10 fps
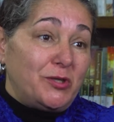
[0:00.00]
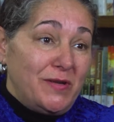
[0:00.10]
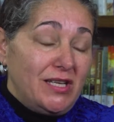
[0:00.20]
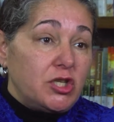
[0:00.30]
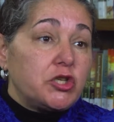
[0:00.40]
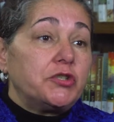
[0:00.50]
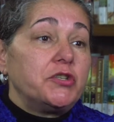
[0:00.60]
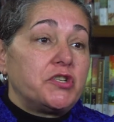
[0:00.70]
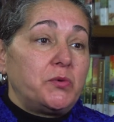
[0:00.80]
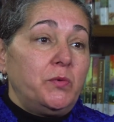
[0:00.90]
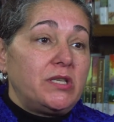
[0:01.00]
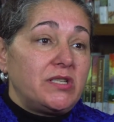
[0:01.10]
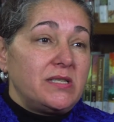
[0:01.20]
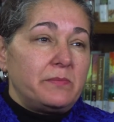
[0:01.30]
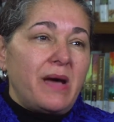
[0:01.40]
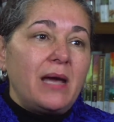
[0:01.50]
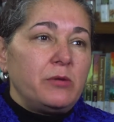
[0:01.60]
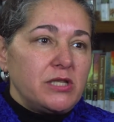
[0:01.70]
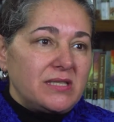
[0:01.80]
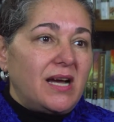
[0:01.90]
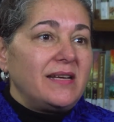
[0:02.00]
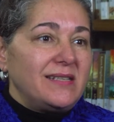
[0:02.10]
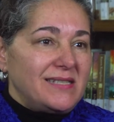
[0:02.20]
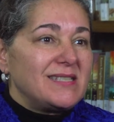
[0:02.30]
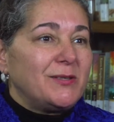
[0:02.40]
within the church, which is Bible studies.